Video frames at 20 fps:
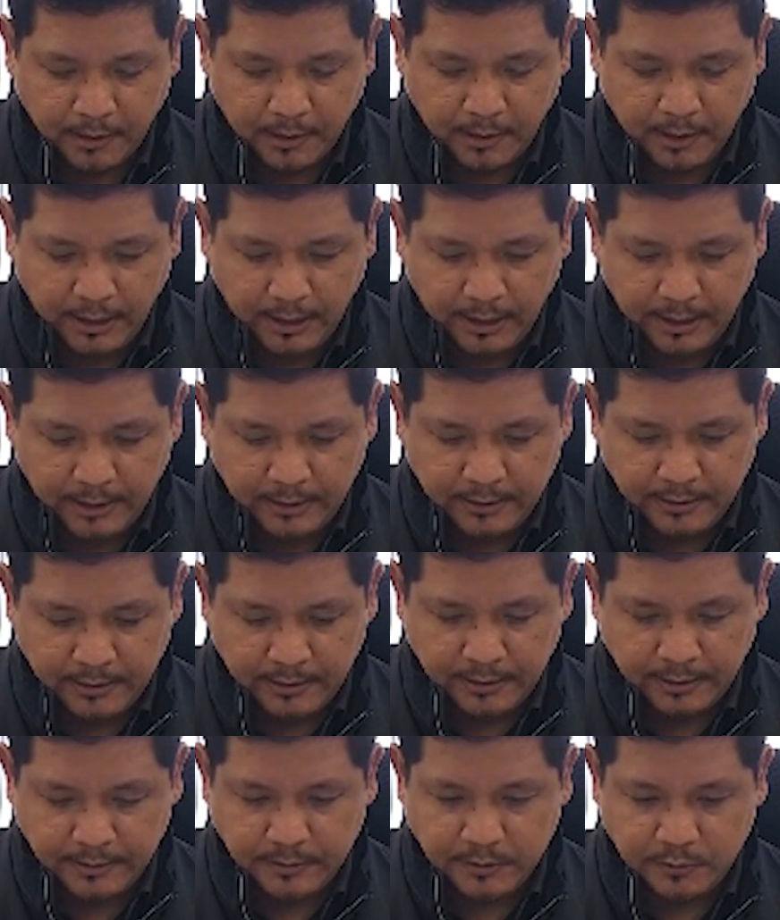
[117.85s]
And
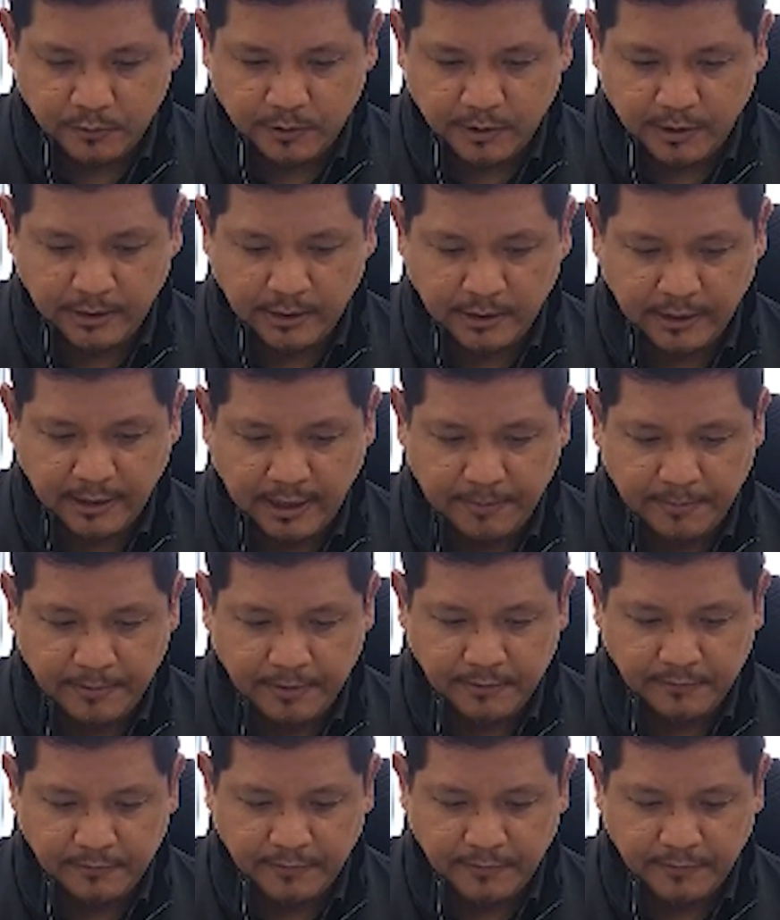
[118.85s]
hence today in the cabinet